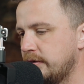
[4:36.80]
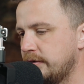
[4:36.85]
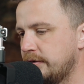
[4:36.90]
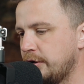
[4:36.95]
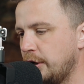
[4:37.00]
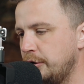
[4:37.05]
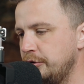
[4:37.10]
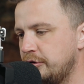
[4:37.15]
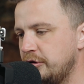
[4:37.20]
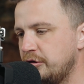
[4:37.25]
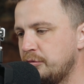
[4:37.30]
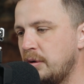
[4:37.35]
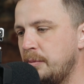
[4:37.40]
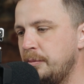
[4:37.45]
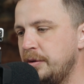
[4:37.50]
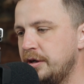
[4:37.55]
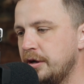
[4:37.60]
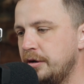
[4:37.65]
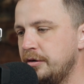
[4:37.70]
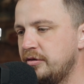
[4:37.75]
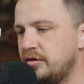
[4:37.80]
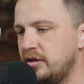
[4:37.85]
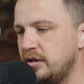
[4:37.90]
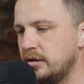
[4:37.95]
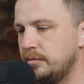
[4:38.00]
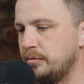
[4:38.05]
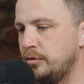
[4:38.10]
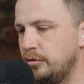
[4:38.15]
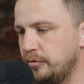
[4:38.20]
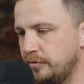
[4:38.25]
coaches when we go see
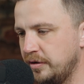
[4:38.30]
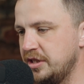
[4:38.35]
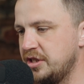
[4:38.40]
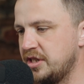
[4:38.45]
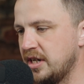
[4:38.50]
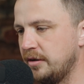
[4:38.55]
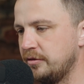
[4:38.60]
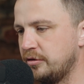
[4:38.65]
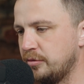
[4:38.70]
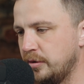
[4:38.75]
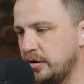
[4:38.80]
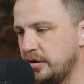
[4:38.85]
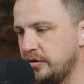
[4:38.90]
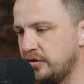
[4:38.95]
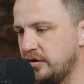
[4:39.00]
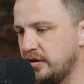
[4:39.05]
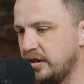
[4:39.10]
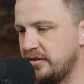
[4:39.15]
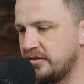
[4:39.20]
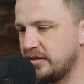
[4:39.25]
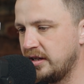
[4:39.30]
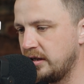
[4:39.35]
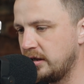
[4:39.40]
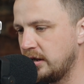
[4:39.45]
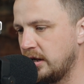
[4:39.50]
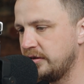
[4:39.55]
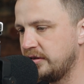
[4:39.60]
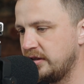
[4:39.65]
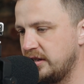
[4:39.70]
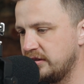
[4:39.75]
them who've reached out to us and they say,
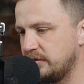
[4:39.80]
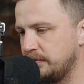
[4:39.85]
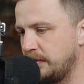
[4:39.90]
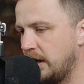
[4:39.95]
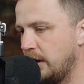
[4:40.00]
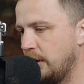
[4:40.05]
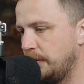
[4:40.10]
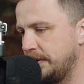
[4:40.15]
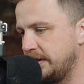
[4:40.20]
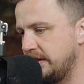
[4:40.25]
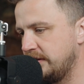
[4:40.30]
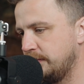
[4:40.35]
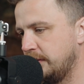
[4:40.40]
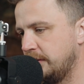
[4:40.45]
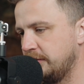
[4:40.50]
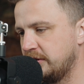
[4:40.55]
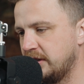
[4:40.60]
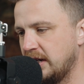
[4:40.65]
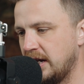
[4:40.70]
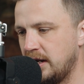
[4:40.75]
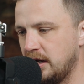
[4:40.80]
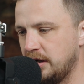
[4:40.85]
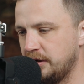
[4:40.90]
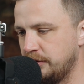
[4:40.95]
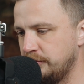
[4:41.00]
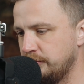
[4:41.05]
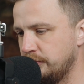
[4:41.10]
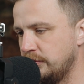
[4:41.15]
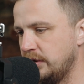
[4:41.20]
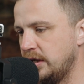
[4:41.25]
"Guys, I need some help scaling. I
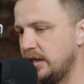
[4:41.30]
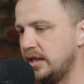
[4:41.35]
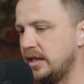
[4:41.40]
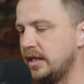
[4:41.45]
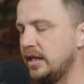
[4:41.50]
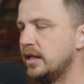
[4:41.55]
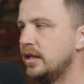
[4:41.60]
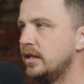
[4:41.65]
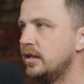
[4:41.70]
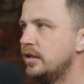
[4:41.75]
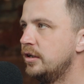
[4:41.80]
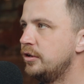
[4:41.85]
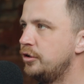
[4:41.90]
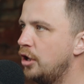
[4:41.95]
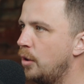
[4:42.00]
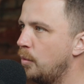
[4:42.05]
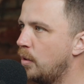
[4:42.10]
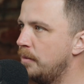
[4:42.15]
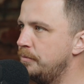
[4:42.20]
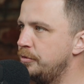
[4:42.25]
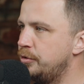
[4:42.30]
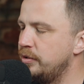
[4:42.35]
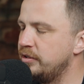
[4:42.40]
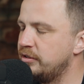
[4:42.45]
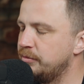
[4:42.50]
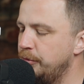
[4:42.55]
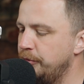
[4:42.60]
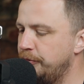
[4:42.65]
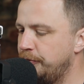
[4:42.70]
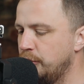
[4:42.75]
don't really know what I'm doing
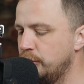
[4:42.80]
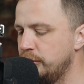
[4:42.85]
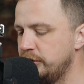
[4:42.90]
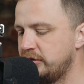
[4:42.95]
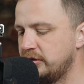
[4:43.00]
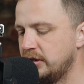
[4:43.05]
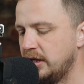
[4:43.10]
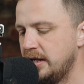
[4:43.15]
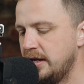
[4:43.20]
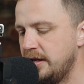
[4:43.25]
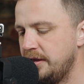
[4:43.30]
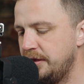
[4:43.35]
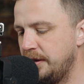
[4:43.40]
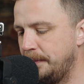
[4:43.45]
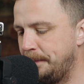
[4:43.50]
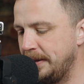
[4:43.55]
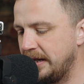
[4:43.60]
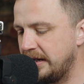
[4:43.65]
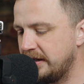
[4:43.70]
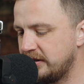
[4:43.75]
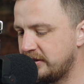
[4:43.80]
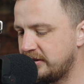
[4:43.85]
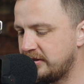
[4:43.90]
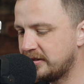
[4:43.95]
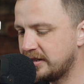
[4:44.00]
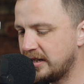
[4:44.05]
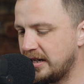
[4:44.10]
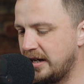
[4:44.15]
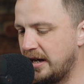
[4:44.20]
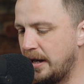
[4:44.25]
to move forwards." The
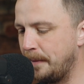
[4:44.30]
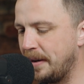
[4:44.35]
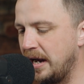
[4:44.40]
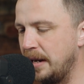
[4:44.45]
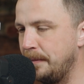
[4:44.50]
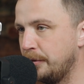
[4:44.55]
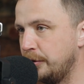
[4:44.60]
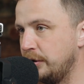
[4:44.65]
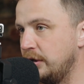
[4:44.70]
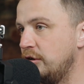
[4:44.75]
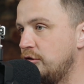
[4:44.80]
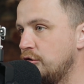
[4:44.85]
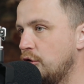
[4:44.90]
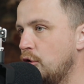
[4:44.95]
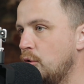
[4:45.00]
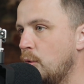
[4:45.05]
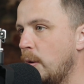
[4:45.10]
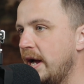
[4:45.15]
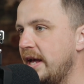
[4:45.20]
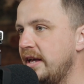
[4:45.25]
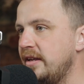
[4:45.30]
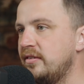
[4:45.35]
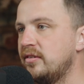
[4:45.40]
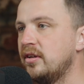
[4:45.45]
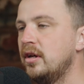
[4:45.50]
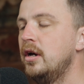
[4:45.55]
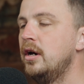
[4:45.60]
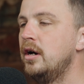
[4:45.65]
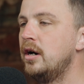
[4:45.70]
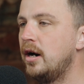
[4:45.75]
biggest pain point is always,
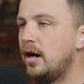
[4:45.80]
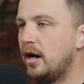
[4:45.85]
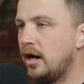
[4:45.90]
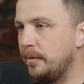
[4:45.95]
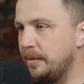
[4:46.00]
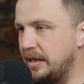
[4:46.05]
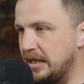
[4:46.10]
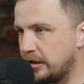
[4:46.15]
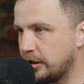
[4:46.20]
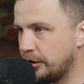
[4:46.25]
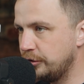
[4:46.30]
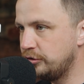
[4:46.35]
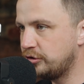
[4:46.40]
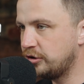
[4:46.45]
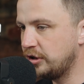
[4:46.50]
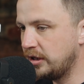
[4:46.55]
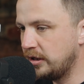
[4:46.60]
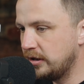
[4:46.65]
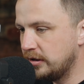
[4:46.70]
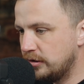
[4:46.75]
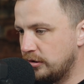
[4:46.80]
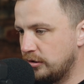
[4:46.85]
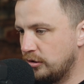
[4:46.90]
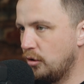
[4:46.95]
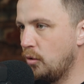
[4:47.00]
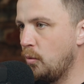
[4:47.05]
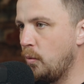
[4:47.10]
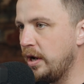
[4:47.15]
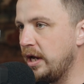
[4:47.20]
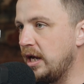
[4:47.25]
I'm in coaching
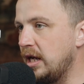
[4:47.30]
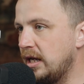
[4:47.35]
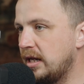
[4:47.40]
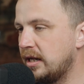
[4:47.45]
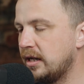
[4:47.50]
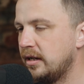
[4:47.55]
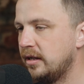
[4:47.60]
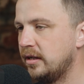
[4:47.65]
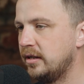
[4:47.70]
all week.